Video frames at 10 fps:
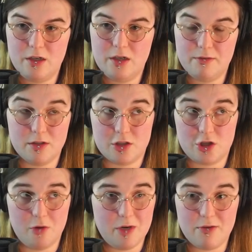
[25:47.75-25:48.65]
And there's
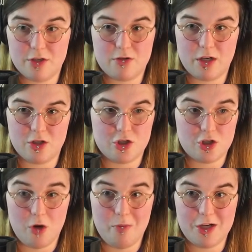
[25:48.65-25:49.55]
so many restrict. There's
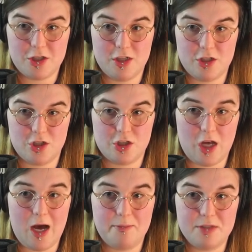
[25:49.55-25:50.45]
so much that just
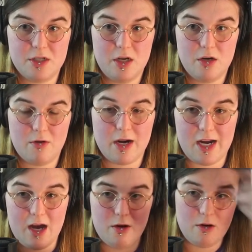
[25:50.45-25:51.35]
stops right
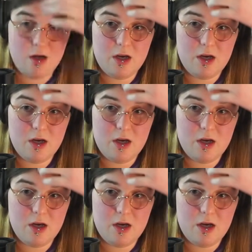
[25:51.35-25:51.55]
now.